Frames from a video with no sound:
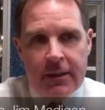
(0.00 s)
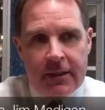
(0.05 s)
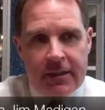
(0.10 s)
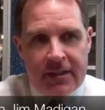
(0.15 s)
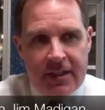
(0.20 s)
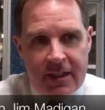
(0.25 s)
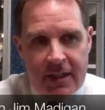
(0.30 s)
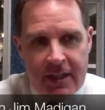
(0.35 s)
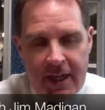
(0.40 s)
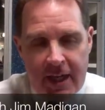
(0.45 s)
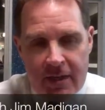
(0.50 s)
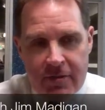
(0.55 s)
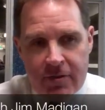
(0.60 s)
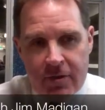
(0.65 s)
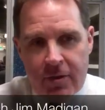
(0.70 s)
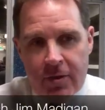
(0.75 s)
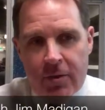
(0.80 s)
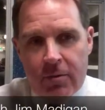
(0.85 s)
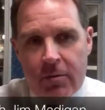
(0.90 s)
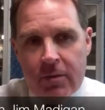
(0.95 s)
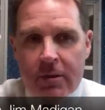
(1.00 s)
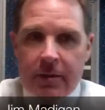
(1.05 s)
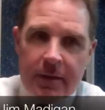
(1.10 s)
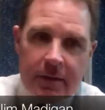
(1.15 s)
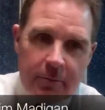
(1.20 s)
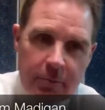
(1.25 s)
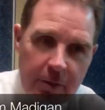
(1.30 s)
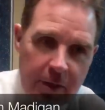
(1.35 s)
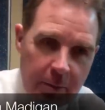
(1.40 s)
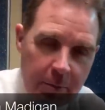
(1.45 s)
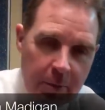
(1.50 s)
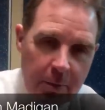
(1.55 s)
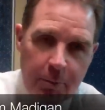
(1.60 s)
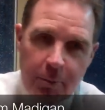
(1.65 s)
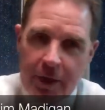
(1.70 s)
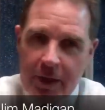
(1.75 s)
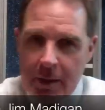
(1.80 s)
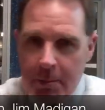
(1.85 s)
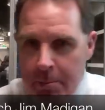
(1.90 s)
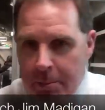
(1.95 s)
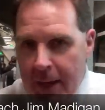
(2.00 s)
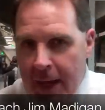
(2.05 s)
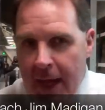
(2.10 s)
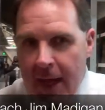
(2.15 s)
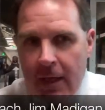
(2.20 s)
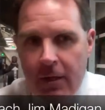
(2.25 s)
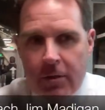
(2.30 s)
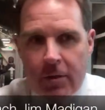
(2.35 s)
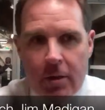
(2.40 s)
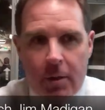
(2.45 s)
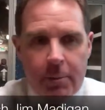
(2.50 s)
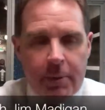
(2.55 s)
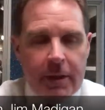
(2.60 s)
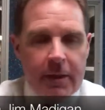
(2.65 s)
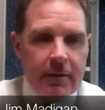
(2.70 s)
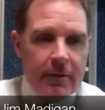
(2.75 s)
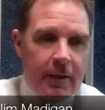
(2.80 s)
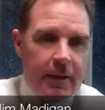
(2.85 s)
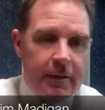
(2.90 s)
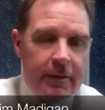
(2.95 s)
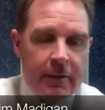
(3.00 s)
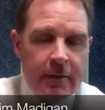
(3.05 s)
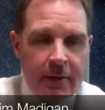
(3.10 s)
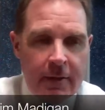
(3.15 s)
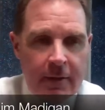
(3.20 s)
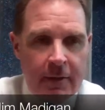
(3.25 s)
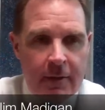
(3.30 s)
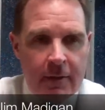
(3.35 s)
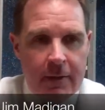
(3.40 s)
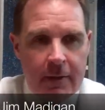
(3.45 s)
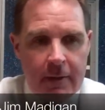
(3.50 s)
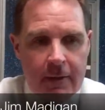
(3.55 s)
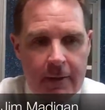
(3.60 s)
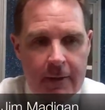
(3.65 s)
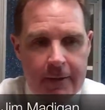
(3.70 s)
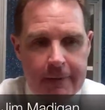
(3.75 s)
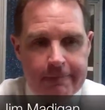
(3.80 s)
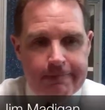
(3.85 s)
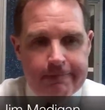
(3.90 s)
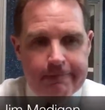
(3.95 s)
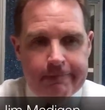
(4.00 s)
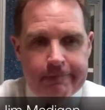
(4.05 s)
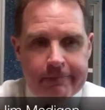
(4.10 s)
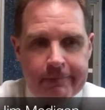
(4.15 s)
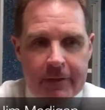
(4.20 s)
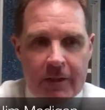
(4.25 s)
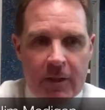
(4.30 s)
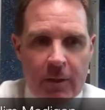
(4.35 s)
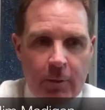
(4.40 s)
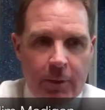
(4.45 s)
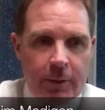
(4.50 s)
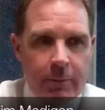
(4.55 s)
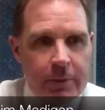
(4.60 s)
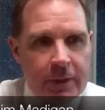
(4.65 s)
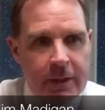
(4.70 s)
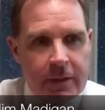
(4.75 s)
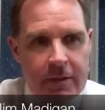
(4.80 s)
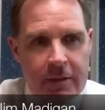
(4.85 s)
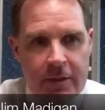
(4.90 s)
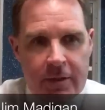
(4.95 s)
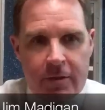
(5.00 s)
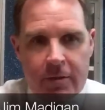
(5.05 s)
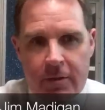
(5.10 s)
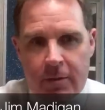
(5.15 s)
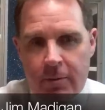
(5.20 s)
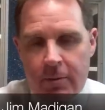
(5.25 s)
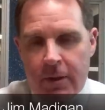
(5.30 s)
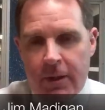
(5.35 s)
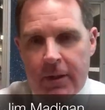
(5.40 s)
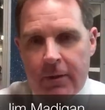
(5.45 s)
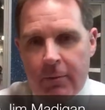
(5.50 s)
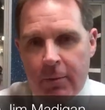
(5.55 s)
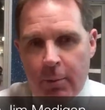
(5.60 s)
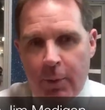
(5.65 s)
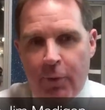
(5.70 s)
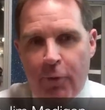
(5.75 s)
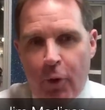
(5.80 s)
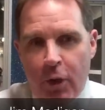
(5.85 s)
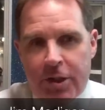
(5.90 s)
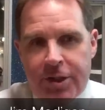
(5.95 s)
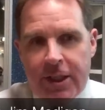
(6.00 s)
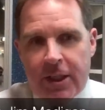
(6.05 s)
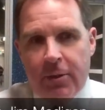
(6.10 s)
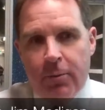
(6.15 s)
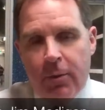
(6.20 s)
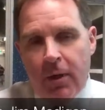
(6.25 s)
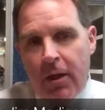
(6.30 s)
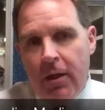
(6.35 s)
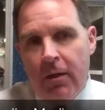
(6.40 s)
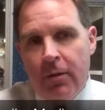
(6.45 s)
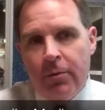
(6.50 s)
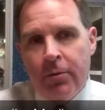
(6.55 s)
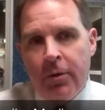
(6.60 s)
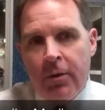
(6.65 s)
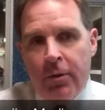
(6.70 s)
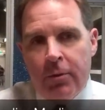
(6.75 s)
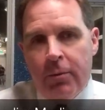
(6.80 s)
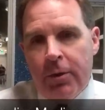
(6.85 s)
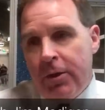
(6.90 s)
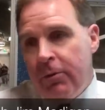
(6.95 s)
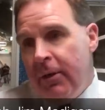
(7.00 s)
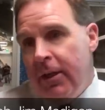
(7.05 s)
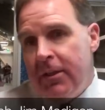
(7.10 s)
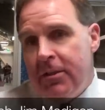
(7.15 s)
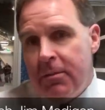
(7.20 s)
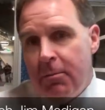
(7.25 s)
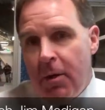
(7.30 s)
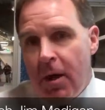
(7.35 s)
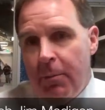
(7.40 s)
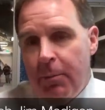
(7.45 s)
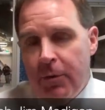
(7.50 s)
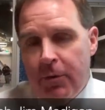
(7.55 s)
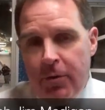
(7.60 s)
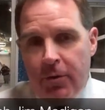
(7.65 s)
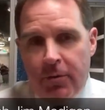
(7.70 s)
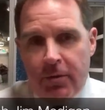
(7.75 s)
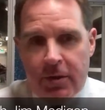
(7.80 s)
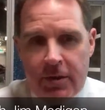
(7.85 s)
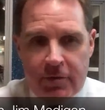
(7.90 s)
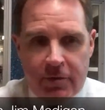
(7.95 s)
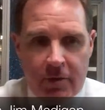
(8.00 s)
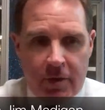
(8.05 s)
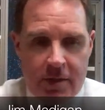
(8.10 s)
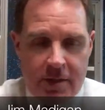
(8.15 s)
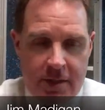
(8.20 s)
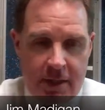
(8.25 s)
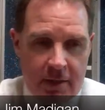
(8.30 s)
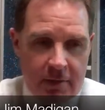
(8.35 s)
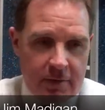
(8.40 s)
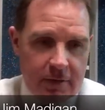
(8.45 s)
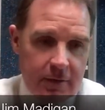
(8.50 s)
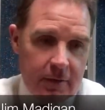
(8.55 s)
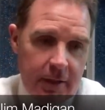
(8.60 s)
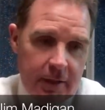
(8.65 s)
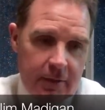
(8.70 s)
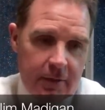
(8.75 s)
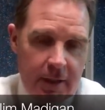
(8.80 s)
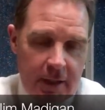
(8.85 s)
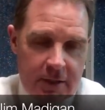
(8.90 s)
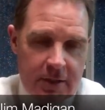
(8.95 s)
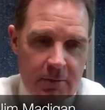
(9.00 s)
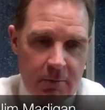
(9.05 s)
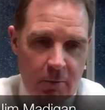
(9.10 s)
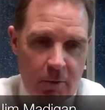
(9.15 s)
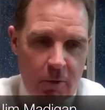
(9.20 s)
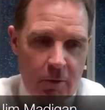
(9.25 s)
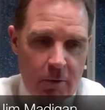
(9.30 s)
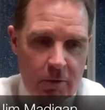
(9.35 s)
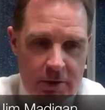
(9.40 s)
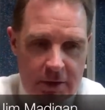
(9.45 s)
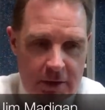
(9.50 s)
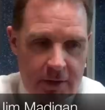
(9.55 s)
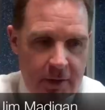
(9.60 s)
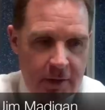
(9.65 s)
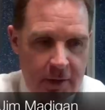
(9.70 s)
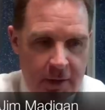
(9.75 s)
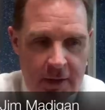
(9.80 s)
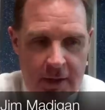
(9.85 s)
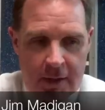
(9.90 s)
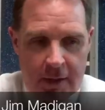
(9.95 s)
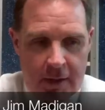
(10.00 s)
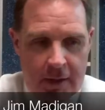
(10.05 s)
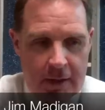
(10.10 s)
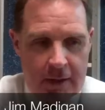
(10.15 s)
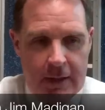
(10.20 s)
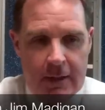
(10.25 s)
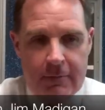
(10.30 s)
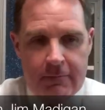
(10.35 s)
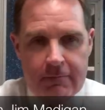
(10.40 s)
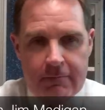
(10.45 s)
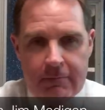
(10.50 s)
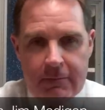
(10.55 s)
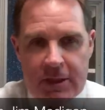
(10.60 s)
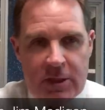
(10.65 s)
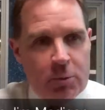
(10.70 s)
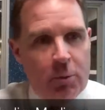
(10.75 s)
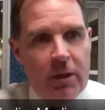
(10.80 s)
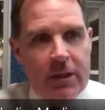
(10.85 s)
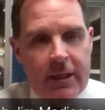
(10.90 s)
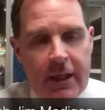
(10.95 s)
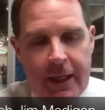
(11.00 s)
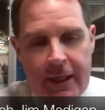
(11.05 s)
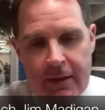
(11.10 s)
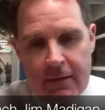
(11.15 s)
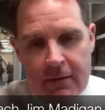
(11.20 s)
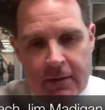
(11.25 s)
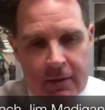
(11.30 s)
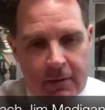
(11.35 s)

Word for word: didn't execute. And were able to bring them back a little bit, and then um, you know, we, we, continue to uh, when we forechecked well, we create some opportunities for ourselves and got some goals. And uh, it's one night.